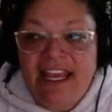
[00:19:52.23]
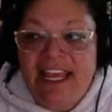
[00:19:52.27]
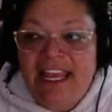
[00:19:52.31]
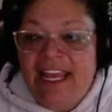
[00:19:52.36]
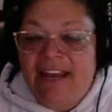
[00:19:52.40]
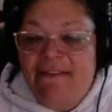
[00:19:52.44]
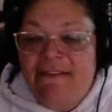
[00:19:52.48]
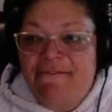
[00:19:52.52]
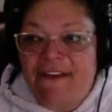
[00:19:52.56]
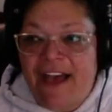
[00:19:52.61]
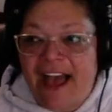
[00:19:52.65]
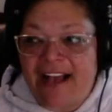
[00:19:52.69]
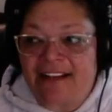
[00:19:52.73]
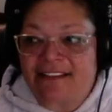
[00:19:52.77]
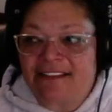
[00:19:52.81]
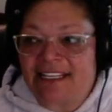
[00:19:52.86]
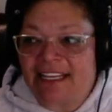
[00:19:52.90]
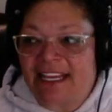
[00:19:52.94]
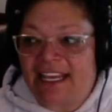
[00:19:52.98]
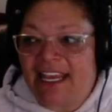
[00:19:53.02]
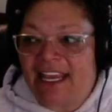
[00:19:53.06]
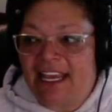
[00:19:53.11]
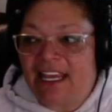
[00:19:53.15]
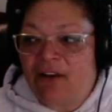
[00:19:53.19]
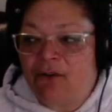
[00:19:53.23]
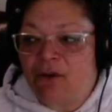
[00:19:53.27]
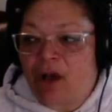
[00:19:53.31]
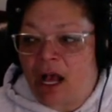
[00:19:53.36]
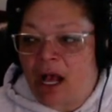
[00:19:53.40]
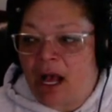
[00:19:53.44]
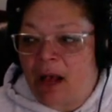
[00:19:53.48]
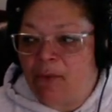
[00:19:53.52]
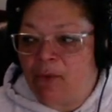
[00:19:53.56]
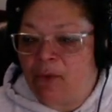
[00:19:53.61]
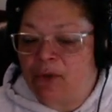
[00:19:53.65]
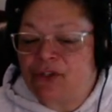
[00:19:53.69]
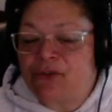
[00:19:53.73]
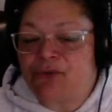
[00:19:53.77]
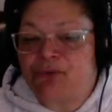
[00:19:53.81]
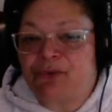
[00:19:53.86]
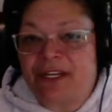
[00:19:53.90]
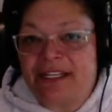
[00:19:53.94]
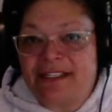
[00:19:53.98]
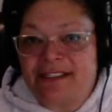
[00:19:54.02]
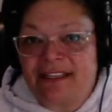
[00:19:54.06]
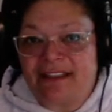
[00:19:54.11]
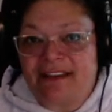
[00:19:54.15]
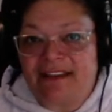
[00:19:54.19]
In fact, it um, was
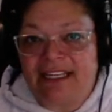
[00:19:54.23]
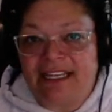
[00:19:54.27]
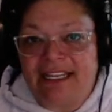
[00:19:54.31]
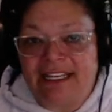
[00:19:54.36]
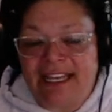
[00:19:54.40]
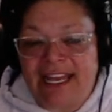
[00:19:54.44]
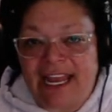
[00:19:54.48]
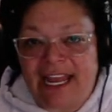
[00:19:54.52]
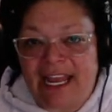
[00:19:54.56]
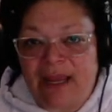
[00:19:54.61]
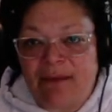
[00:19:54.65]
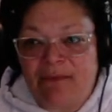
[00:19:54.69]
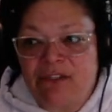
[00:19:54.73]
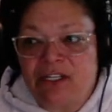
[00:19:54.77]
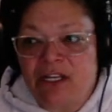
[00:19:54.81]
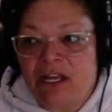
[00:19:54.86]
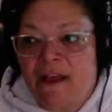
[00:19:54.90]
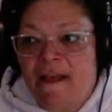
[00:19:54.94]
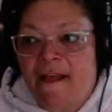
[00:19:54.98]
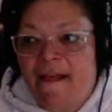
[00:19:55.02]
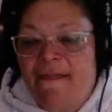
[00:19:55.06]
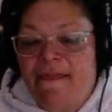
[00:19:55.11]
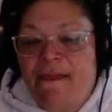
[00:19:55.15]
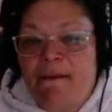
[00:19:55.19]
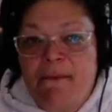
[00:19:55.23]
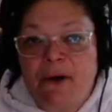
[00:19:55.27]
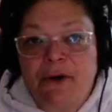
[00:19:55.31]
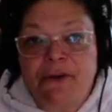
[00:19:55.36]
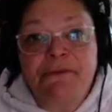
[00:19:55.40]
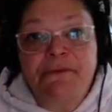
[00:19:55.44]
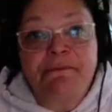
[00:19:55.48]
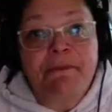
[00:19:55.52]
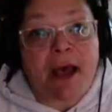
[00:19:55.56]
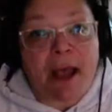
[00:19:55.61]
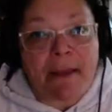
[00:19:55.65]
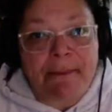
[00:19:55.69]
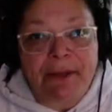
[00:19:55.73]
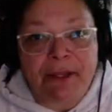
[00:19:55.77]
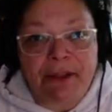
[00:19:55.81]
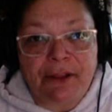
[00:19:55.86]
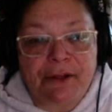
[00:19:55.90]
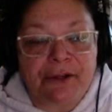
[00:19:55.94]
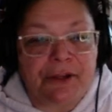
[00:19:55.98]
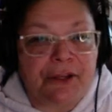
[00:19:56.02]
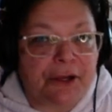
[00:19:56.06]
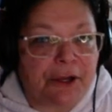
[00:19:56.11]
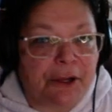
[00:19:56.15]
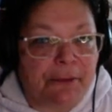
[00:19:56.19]
recently named the most popular
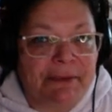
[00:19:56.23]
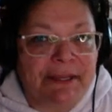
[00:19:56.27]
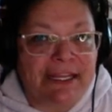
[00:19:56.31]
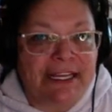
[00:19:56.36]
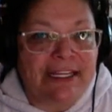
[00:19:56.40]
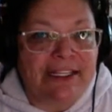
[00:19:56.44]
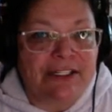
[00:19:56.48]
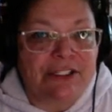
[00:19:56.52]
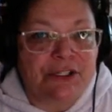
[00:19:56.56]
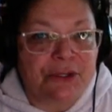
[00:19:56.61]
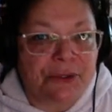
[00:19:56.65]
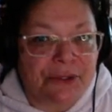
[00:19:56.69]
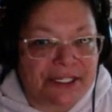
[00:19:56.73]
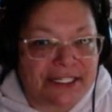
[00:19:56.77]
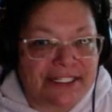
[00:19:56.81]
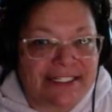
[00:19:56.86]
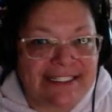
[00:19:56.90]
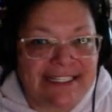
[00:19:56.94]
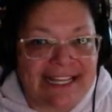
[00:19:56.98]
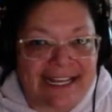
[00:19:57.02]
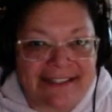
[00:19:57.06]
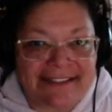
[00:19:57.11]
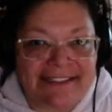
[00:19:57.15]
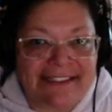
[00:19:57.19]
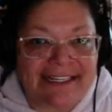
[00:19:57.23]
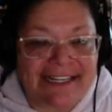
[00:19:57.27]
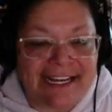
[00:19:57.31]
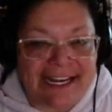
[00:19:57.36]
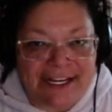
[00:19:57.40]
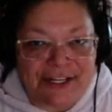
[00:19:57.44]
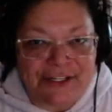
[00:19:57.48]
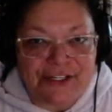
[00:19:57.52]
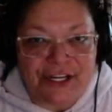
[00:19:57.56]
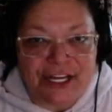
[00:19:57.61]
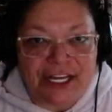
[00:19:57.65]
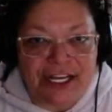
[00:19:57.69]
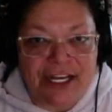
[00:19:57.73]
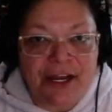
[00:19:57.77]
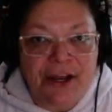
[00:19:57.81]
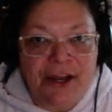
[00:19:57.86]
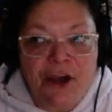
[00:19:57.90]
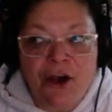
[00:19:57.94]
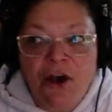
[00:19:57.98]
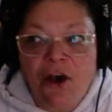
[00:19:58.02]
European tourist destination